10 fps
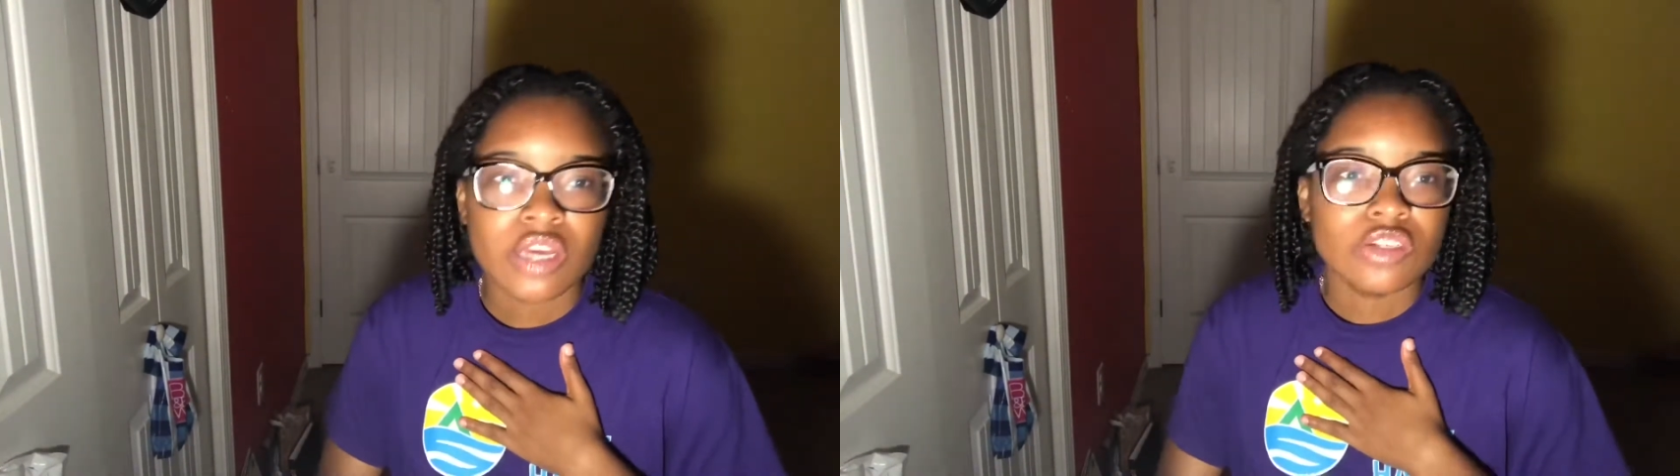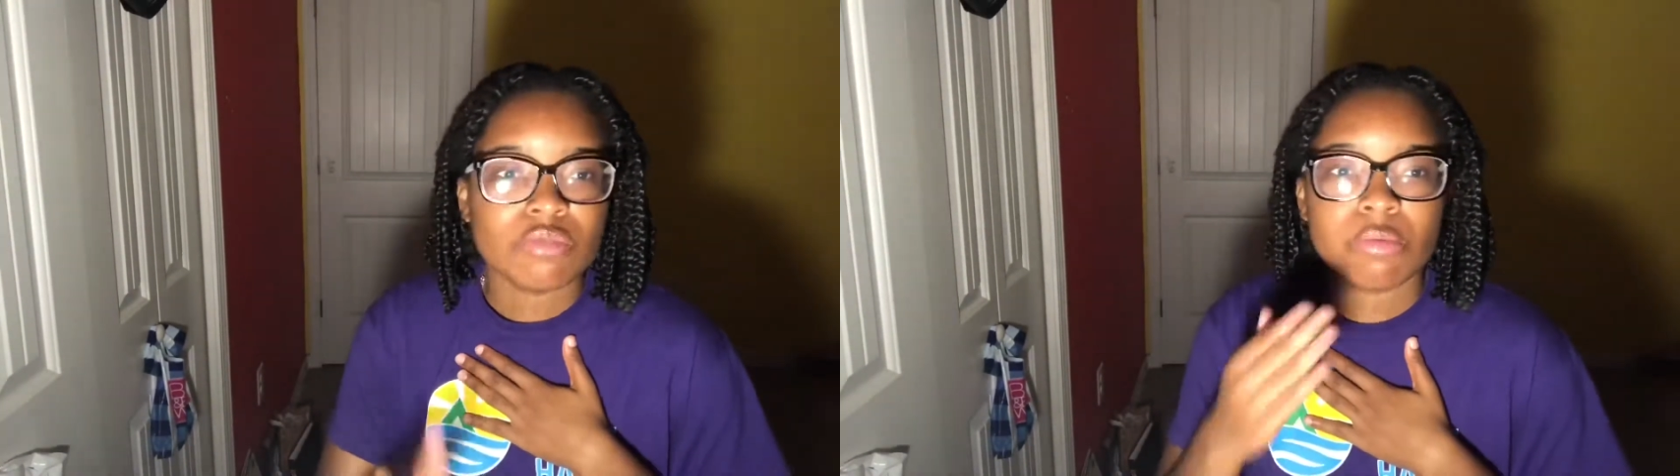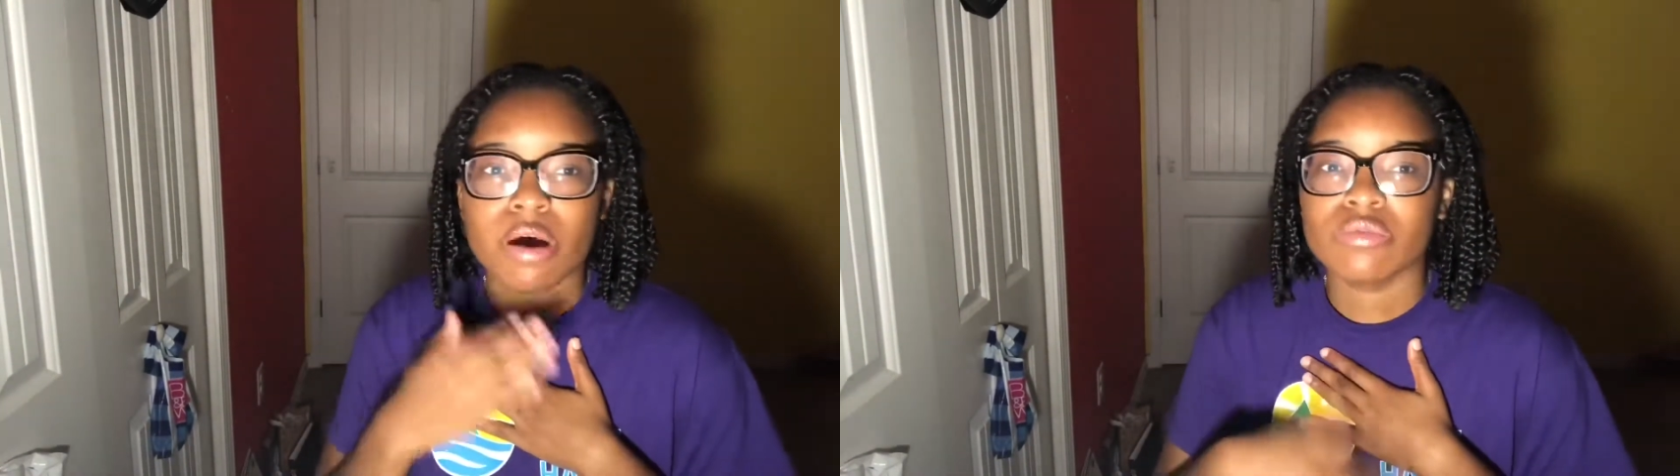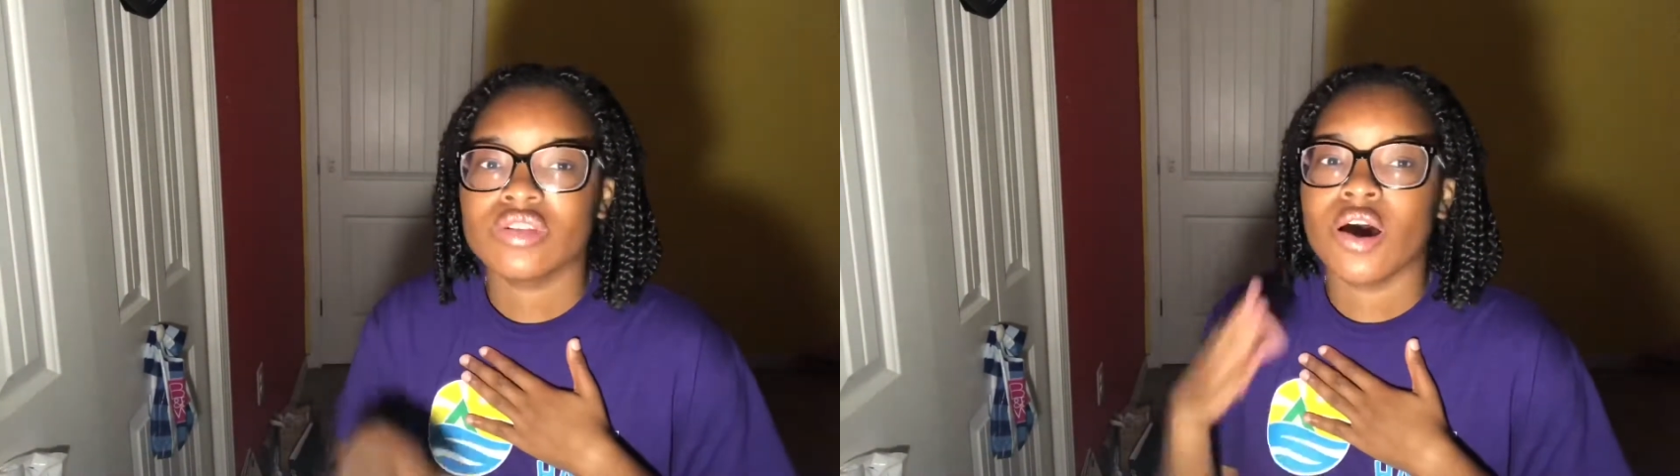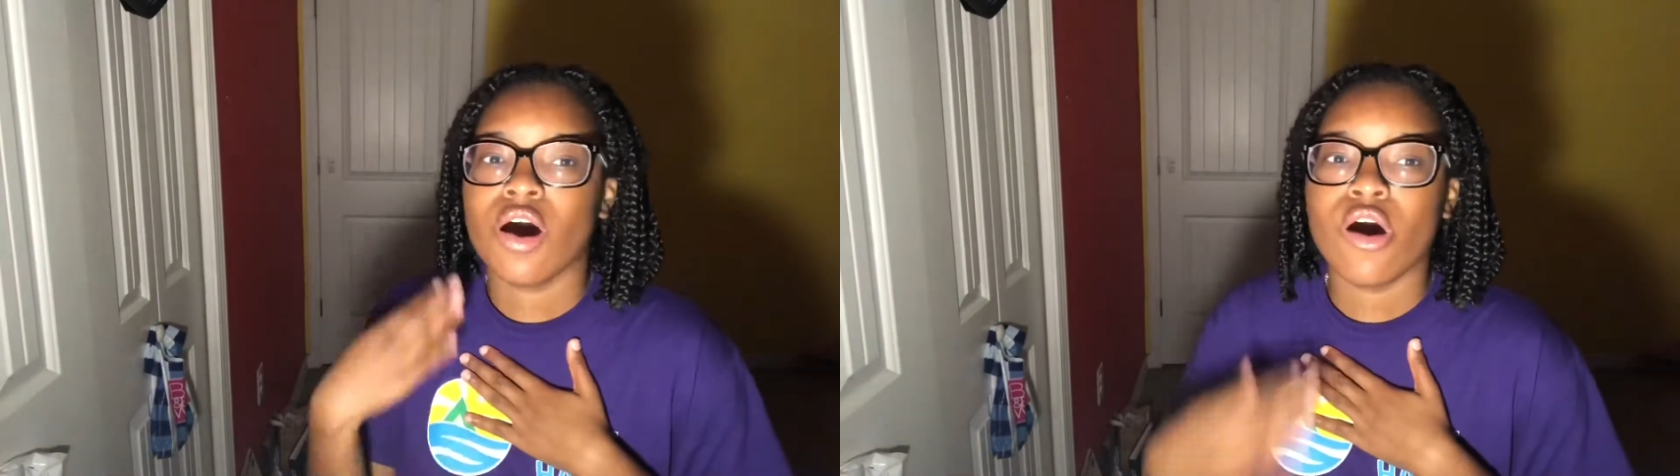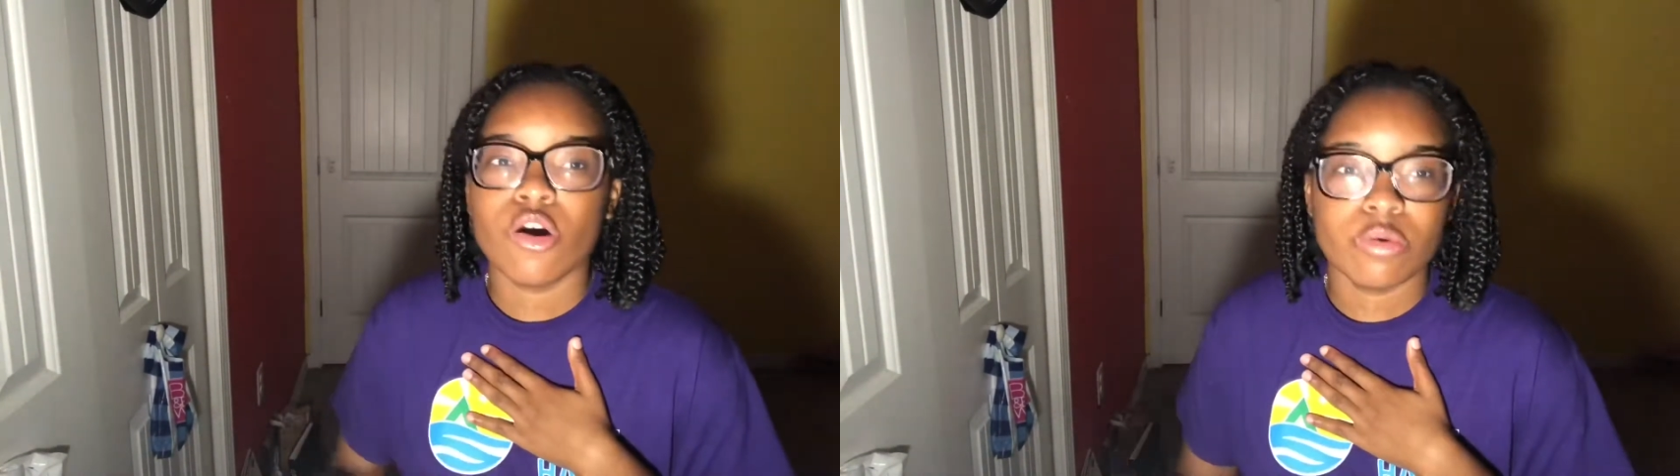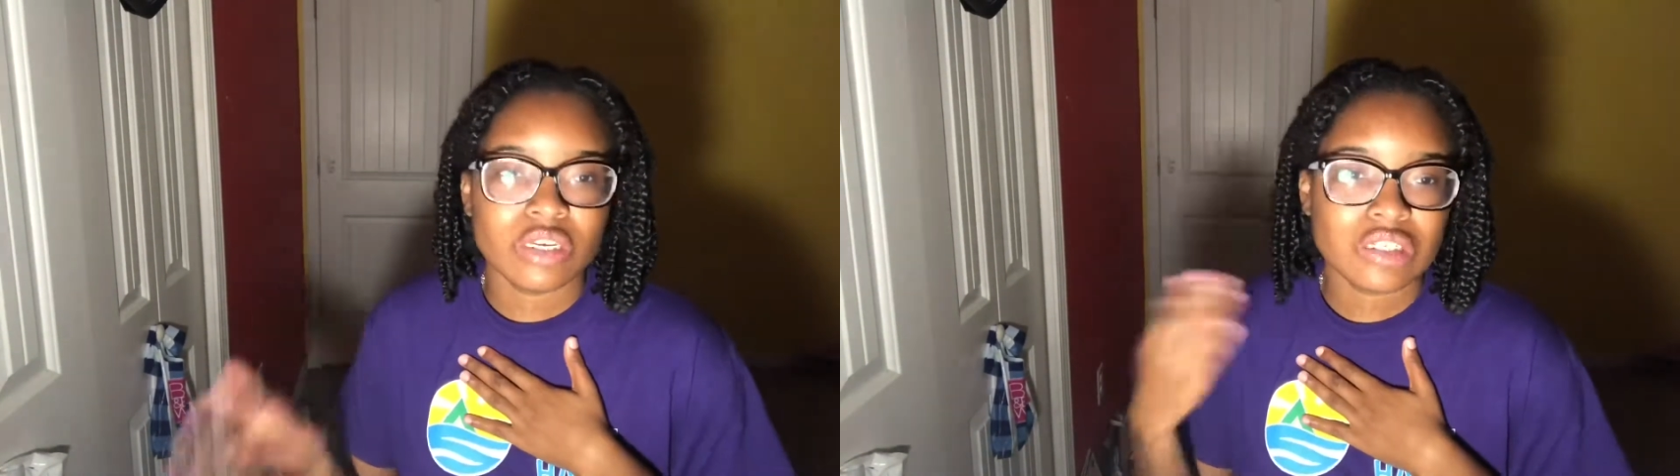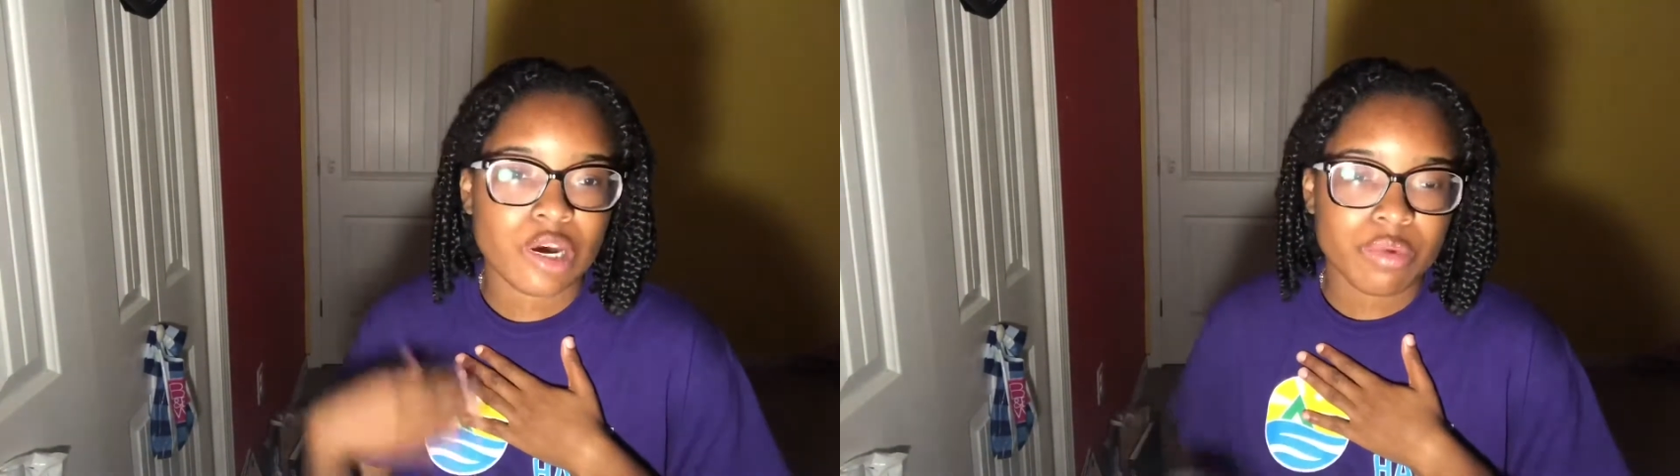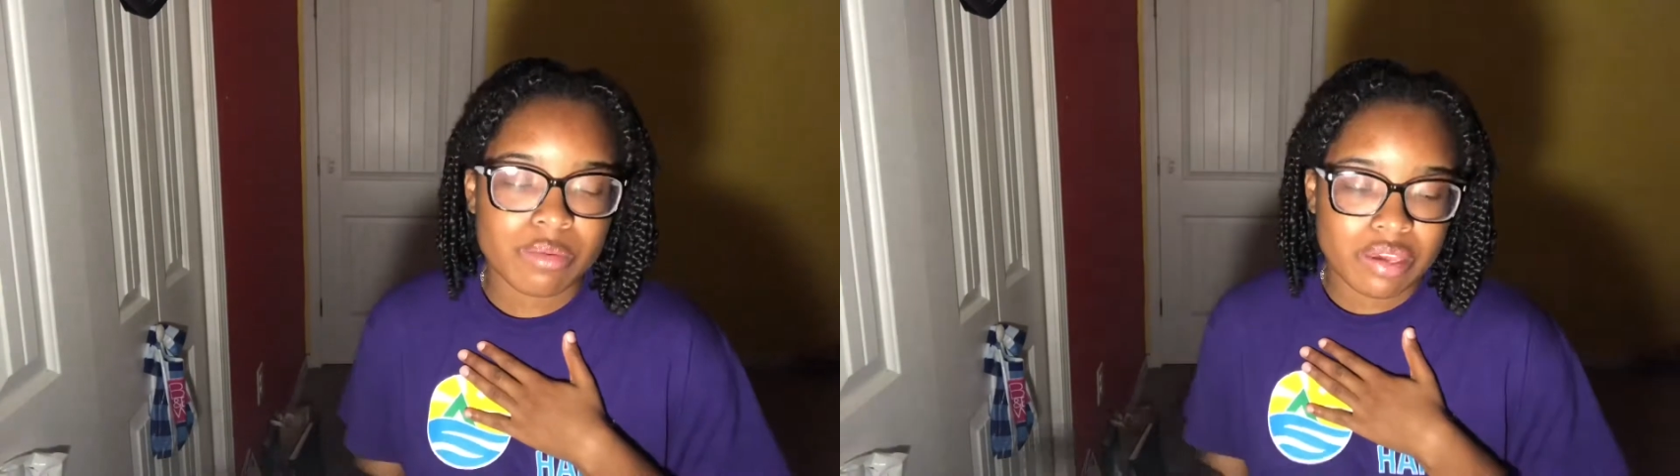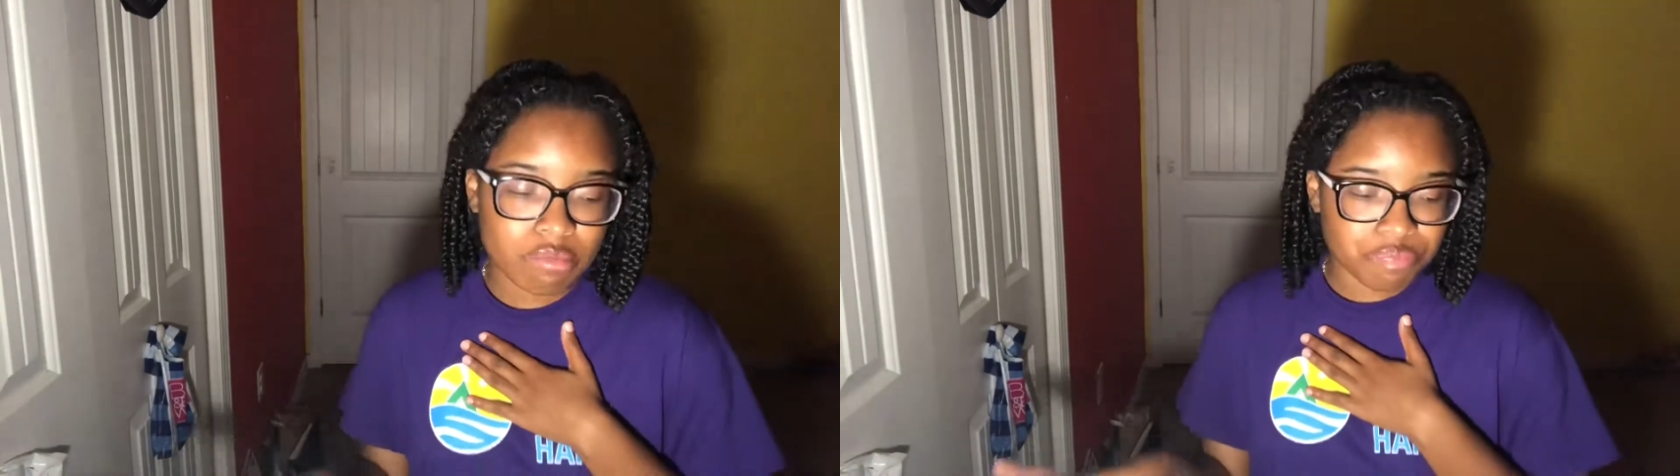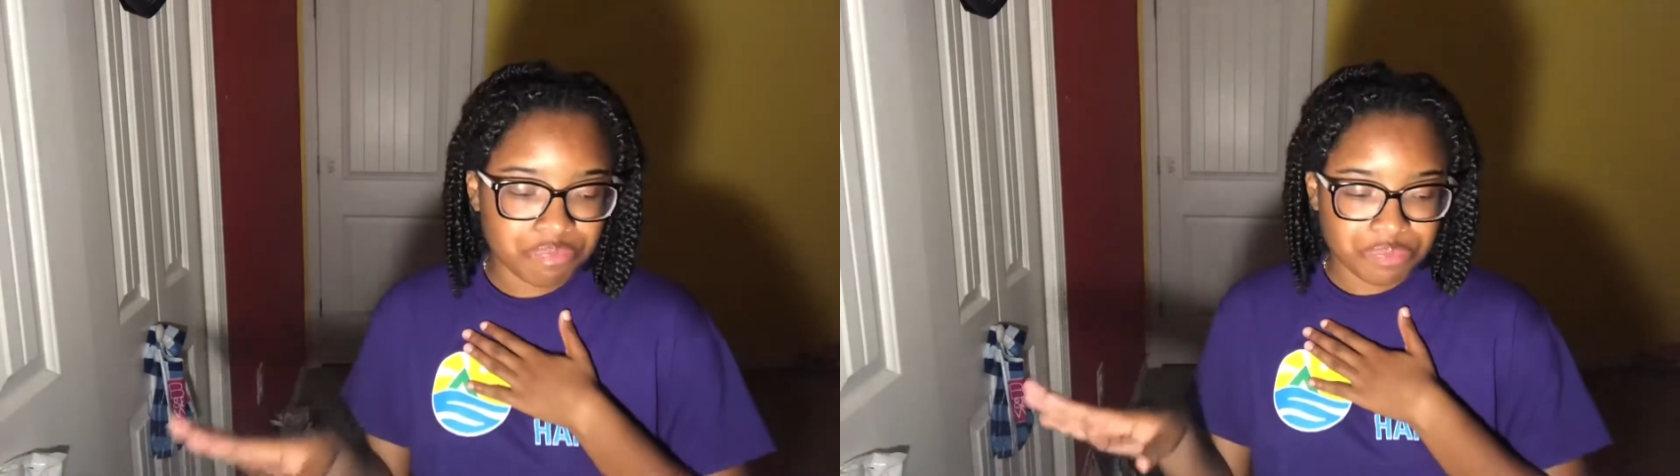So my mom was always helping me.